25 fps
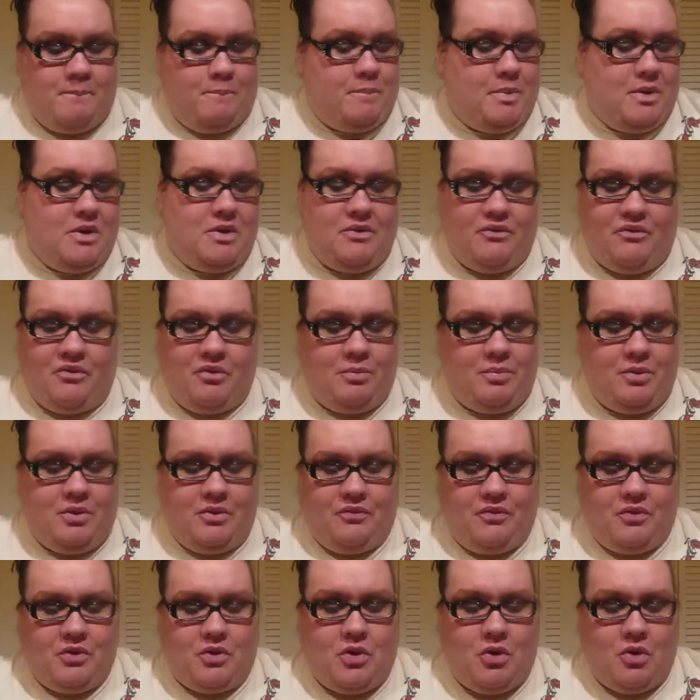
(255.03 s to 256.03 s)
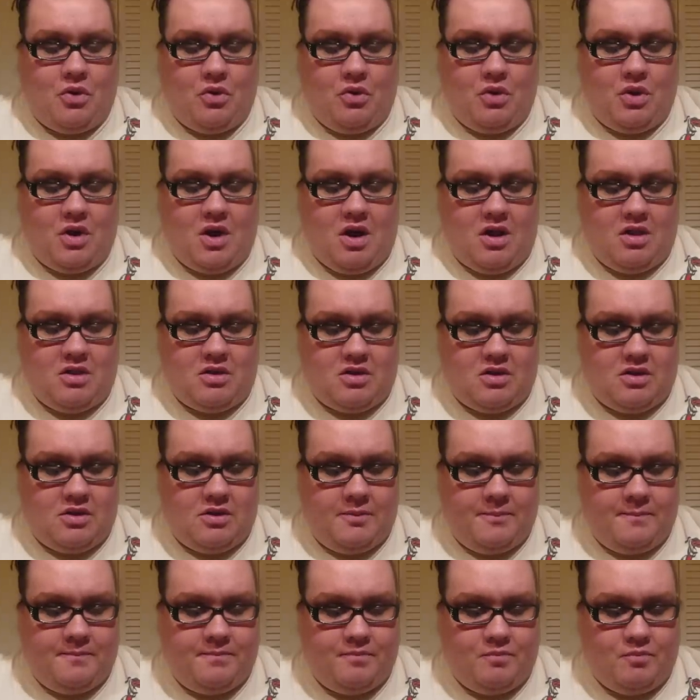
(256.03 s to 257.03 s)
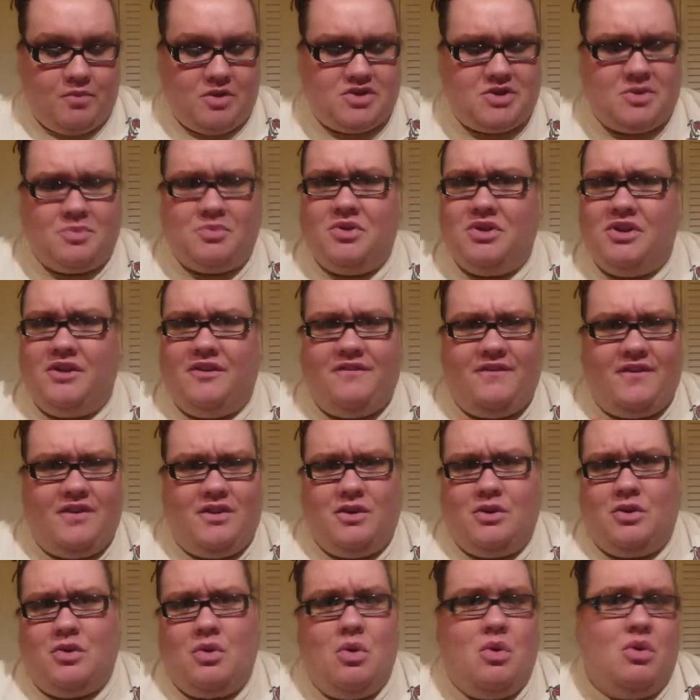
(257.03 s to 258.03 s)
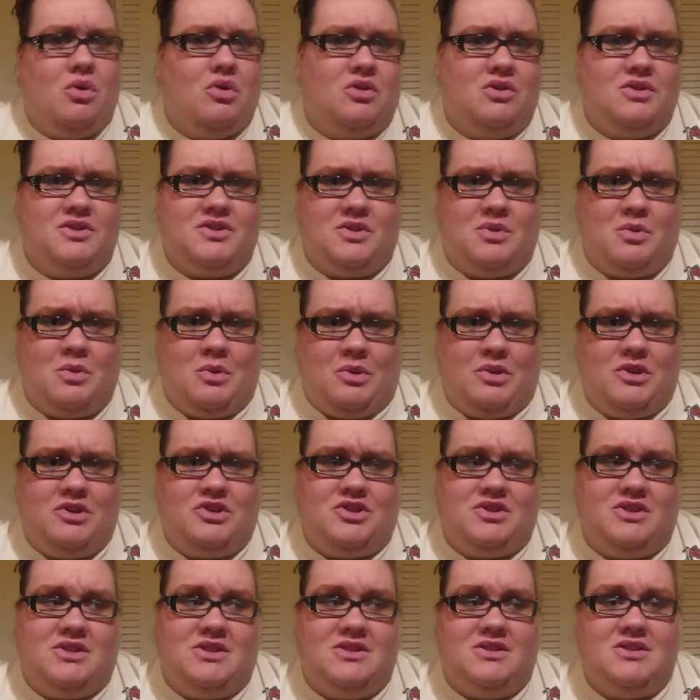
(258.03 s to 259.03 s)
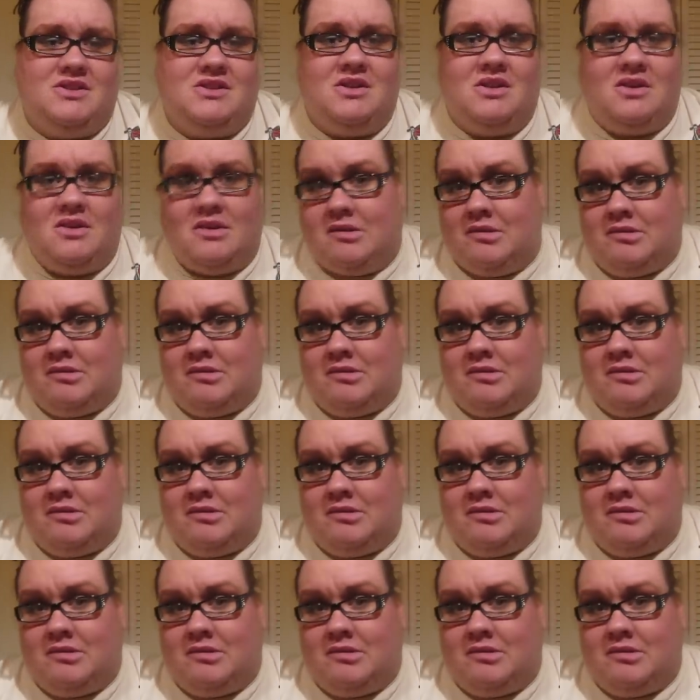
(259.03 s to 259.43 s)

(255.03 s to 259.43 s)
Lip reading: beautiful, beautiful coral color, which I'm really feeling corals and oranges.